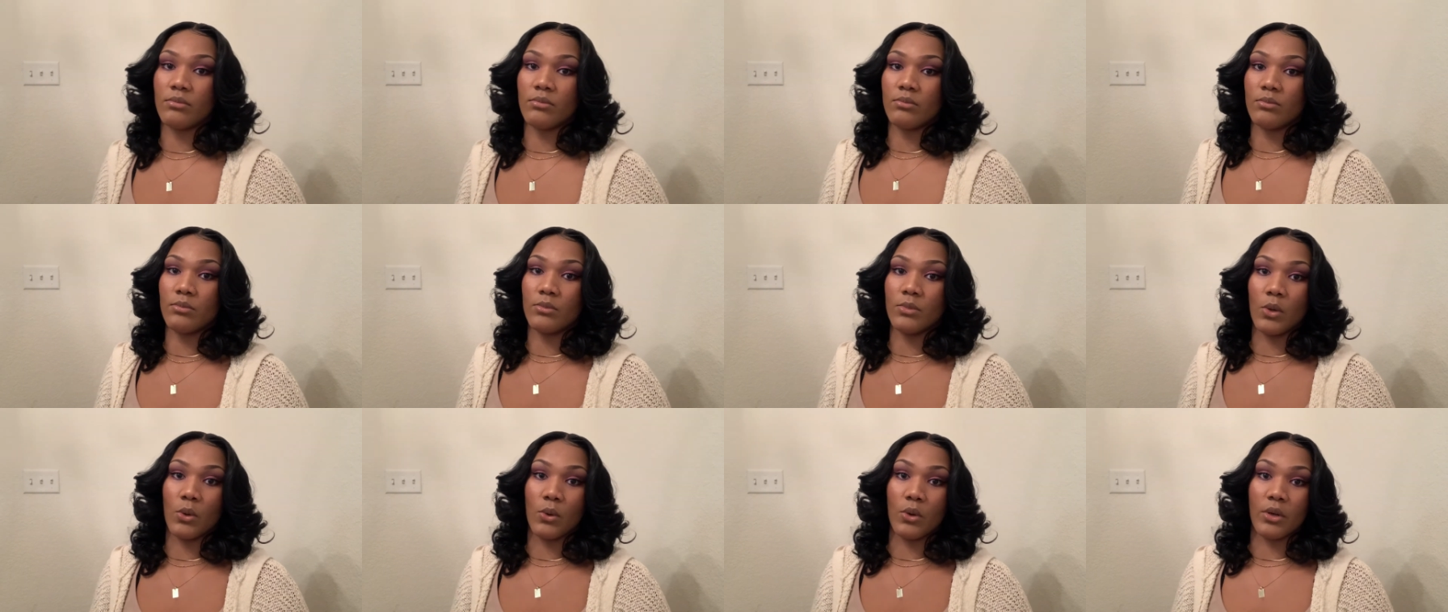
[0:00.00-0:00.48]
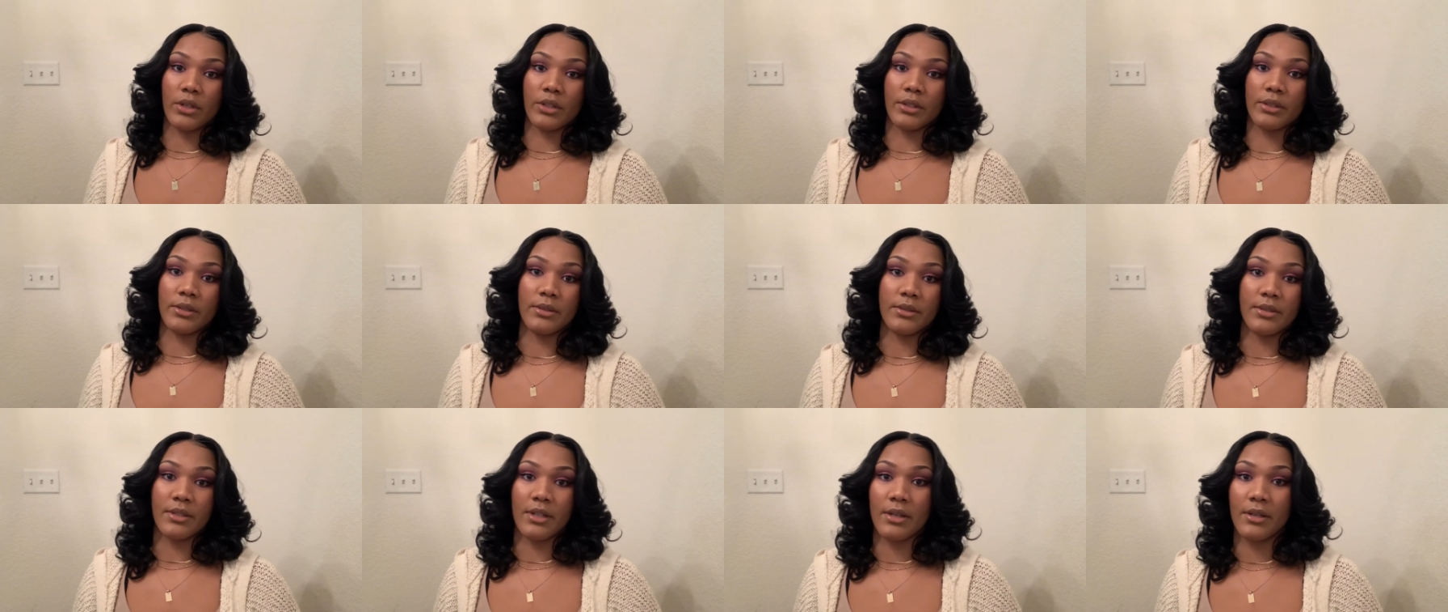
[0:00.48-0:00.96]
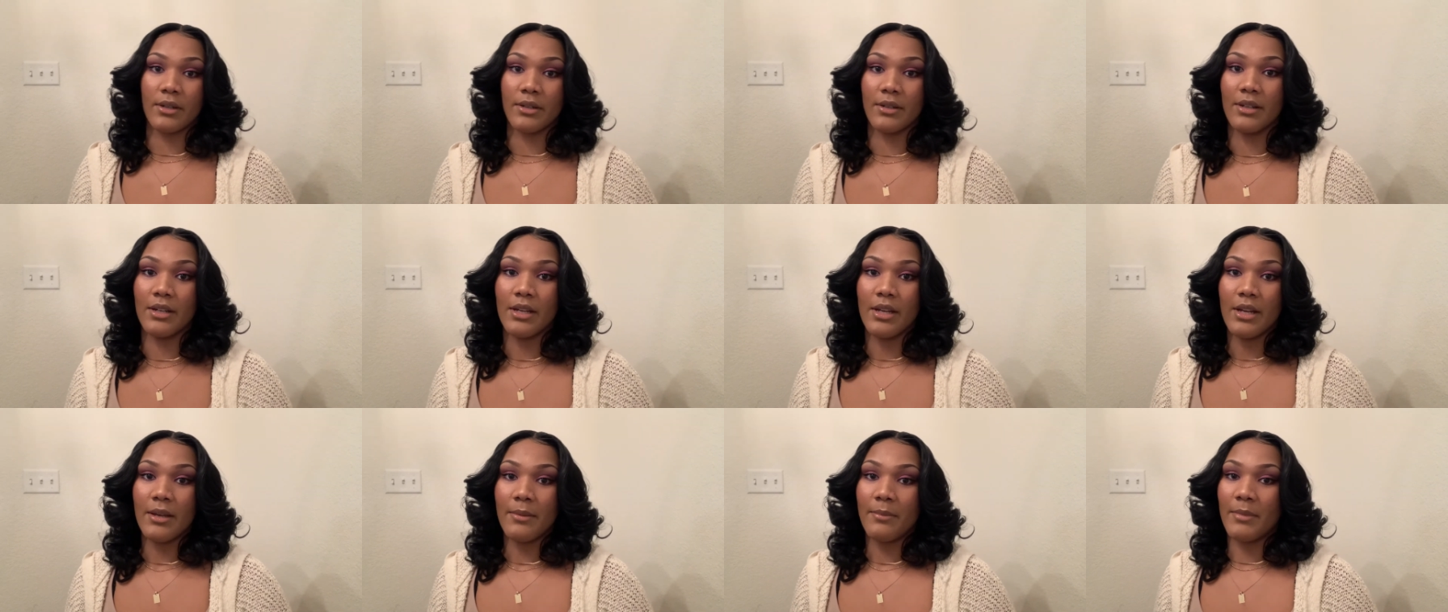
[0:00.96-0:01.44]
order. So
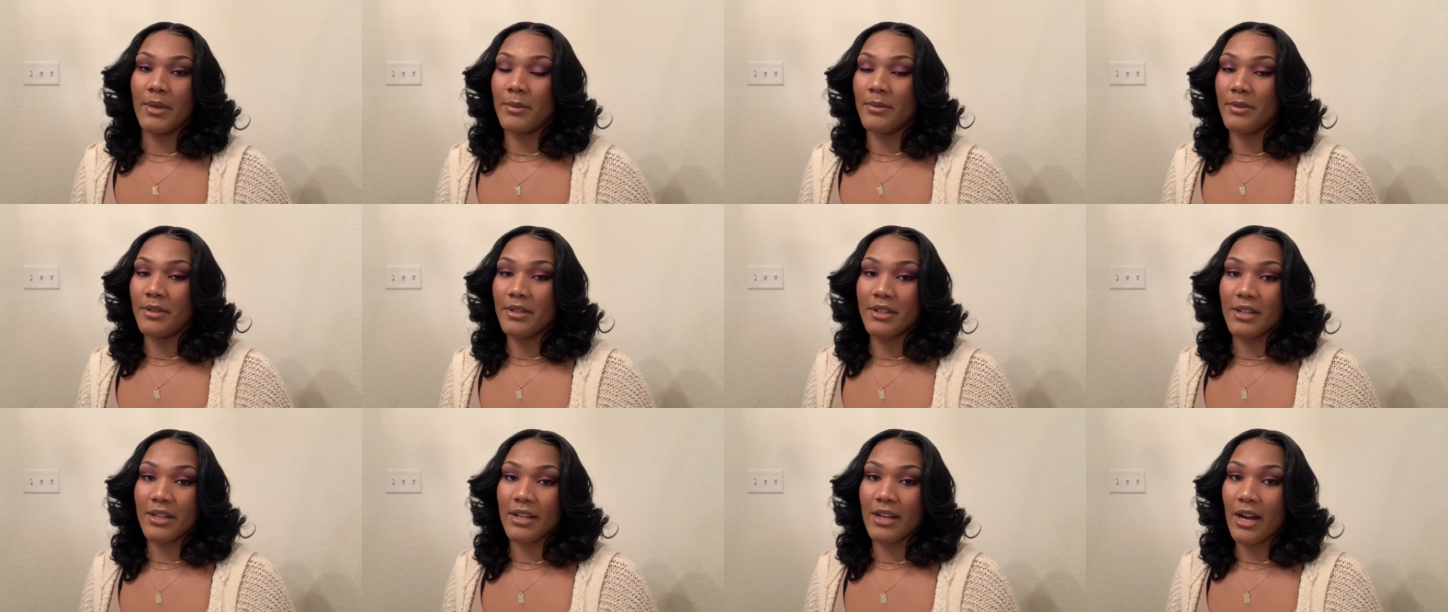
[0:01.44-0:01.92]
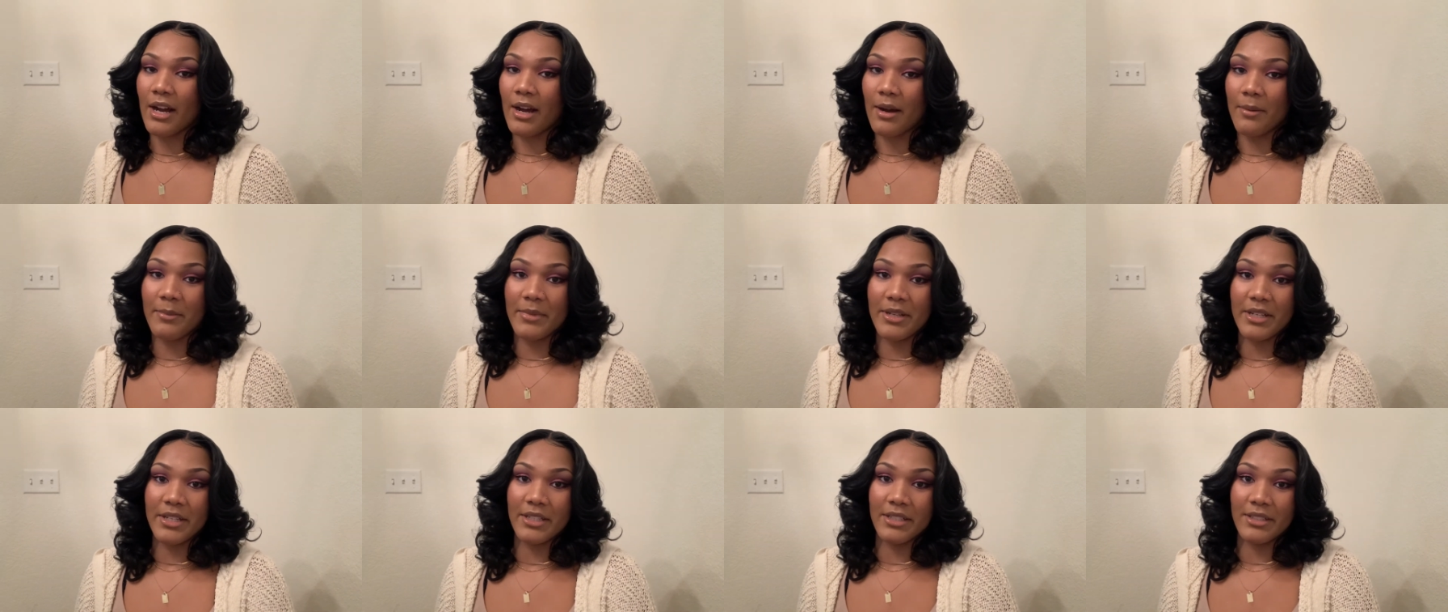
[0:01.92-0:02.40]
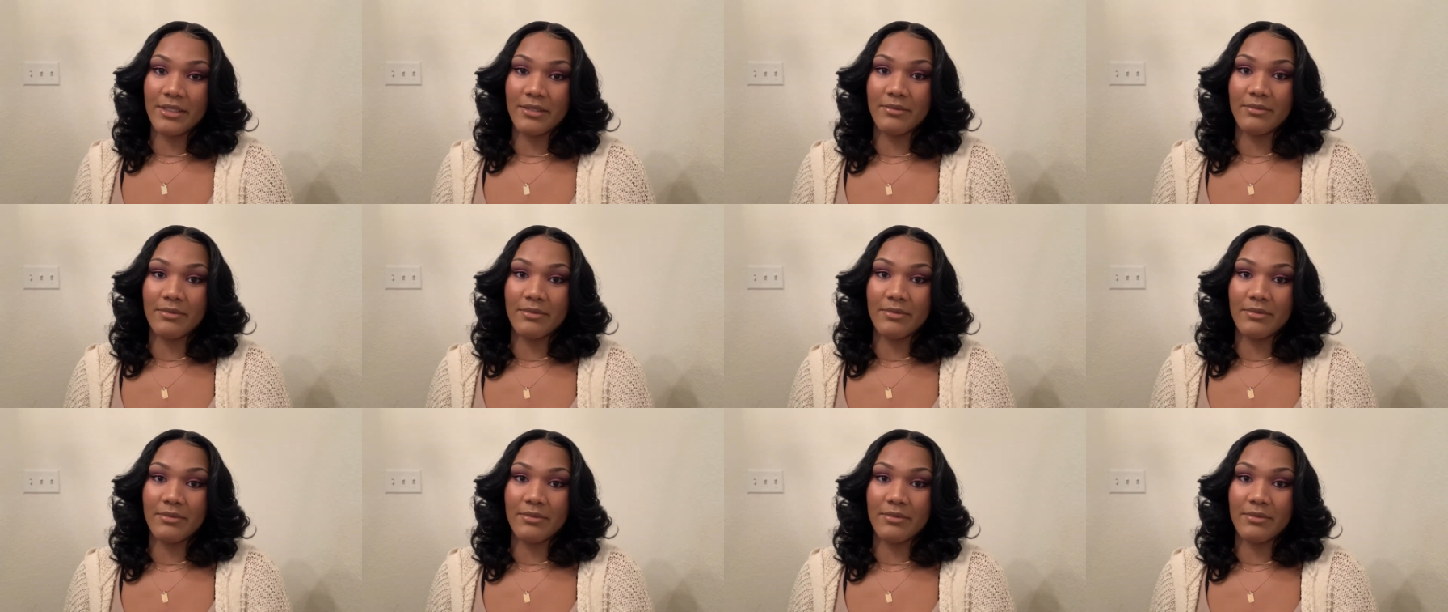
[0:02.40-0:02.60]
maybe you could comment